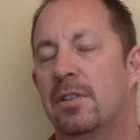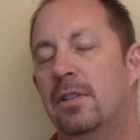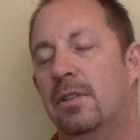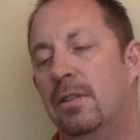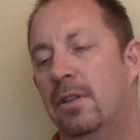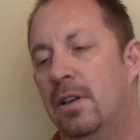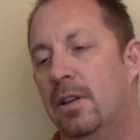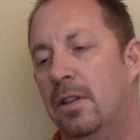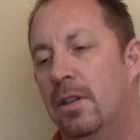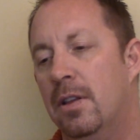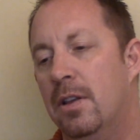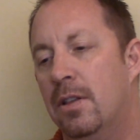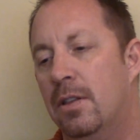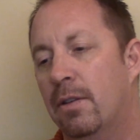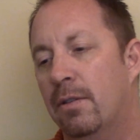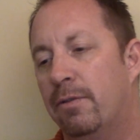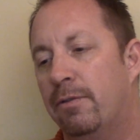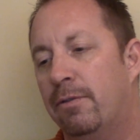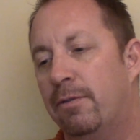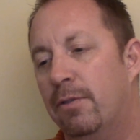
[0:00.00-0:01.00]
And
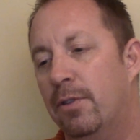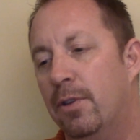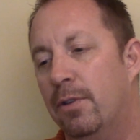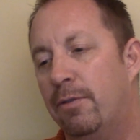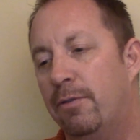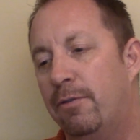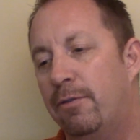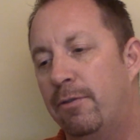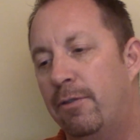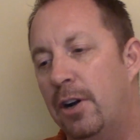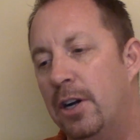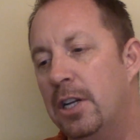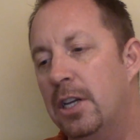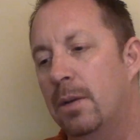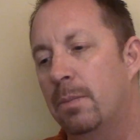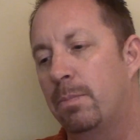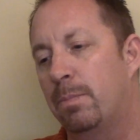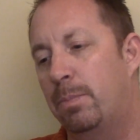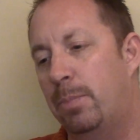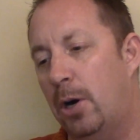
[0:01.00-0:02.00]
the funny
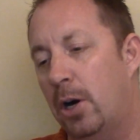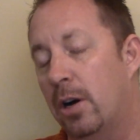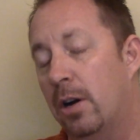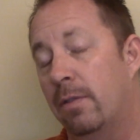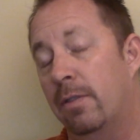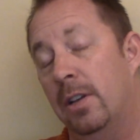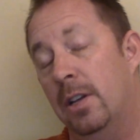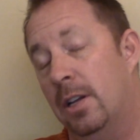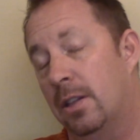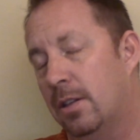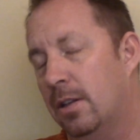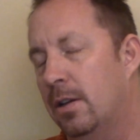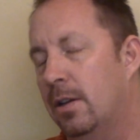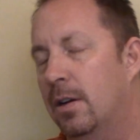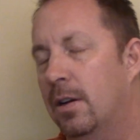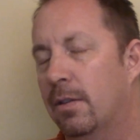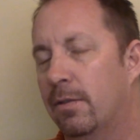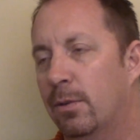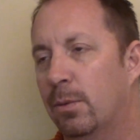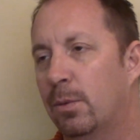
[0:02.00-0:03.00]
part of it, not that
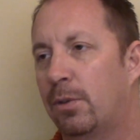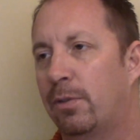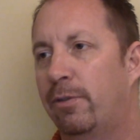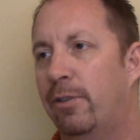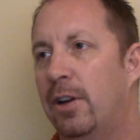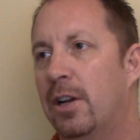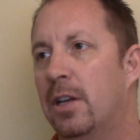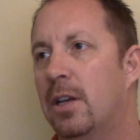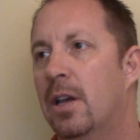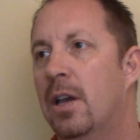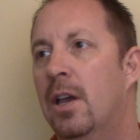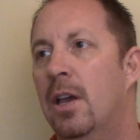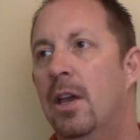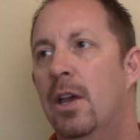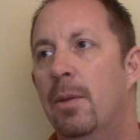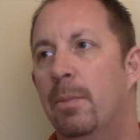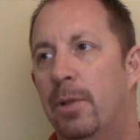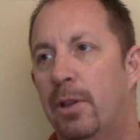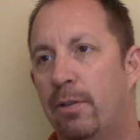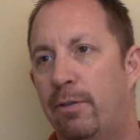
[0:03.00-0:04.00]
any of it was funny,
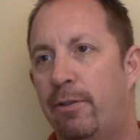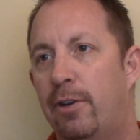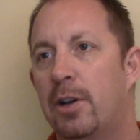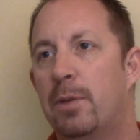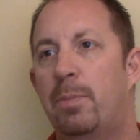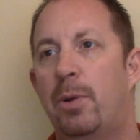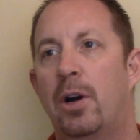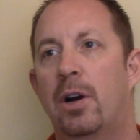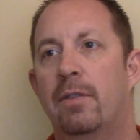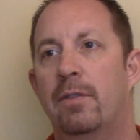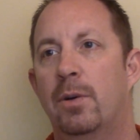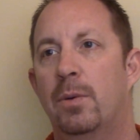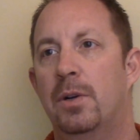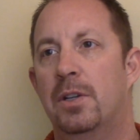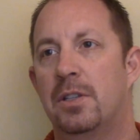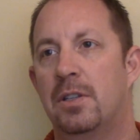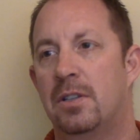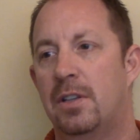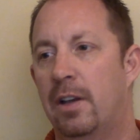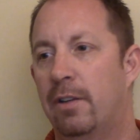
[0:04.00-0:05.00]
but the funny part of it
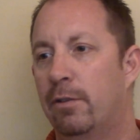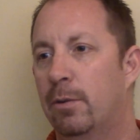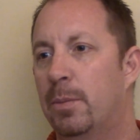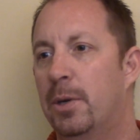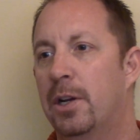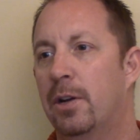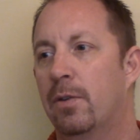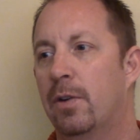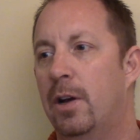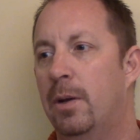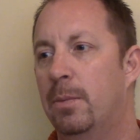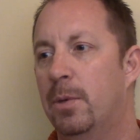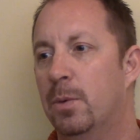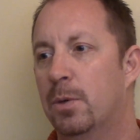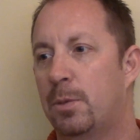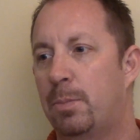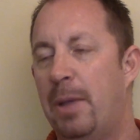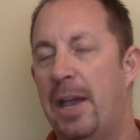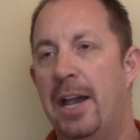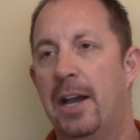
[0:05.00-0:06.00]
was everybody around me
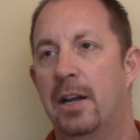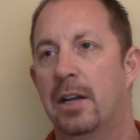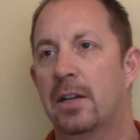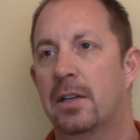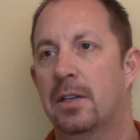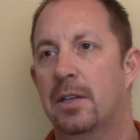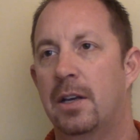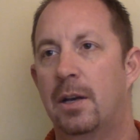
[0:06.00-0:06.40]
was panicked.